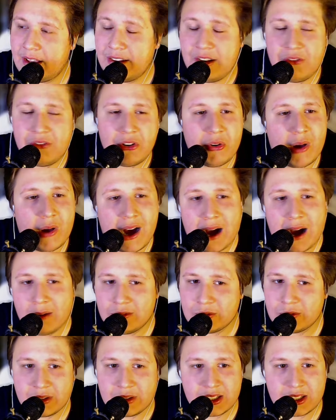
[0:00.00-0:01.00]
even know how
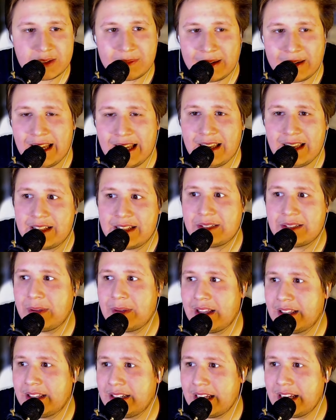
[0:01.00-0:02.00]
to explain this,
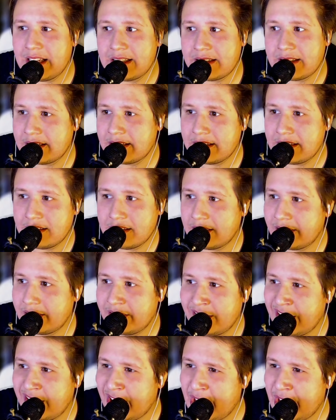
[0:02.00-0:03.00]
man. He's
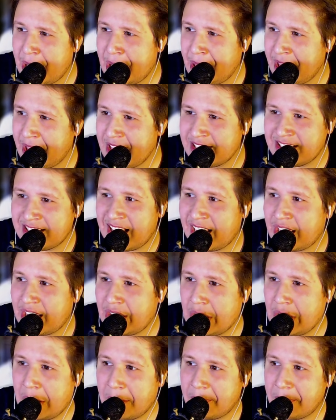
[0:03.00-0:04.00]
like,
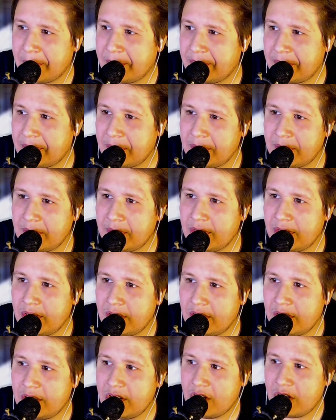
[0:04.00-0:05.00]

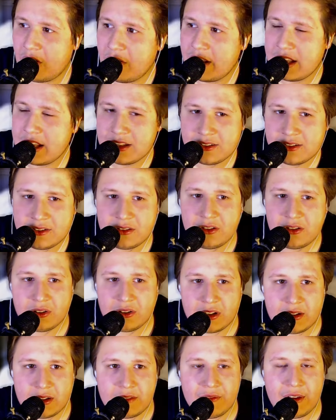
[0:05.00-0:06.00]
you know,
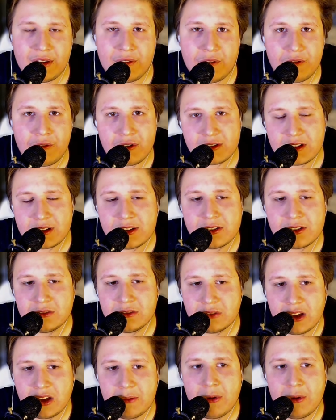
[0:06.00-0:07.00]
if you first listen
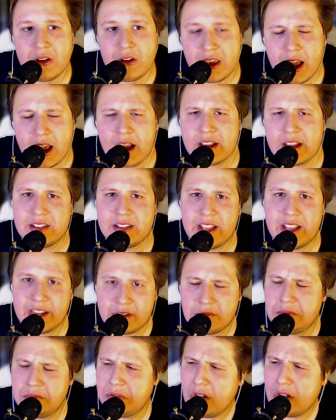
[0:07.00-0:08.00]
to him,
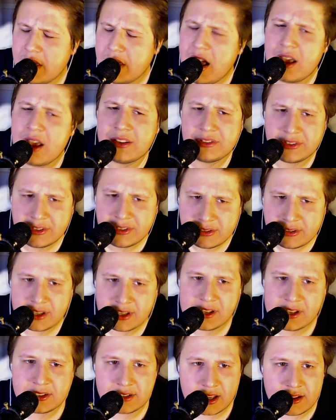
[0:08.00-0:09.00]
he's good. He
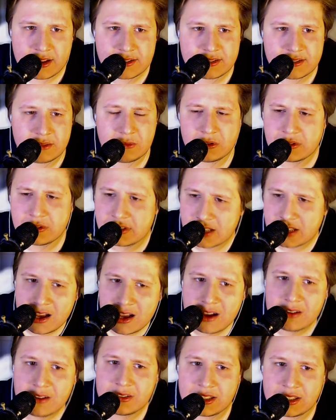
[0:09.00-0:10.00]
has some good
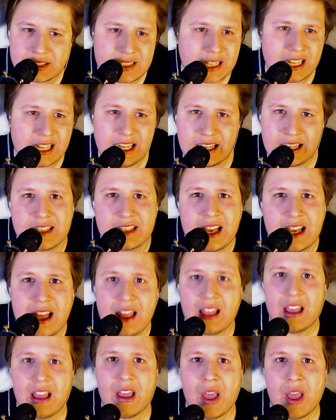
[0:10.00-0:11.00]
sounds, he's clean as
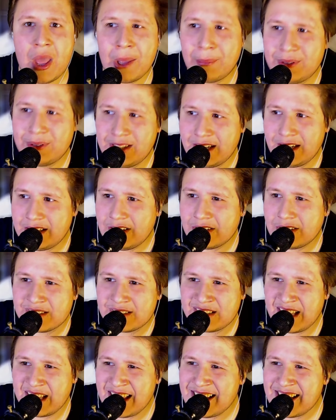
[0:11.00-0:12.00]
hell. But then he does
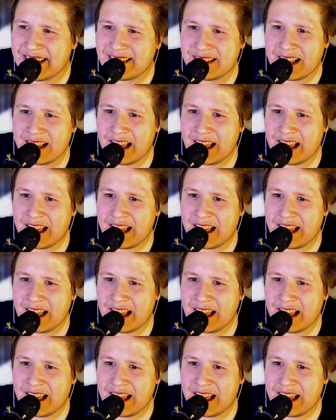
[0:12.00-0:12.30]
things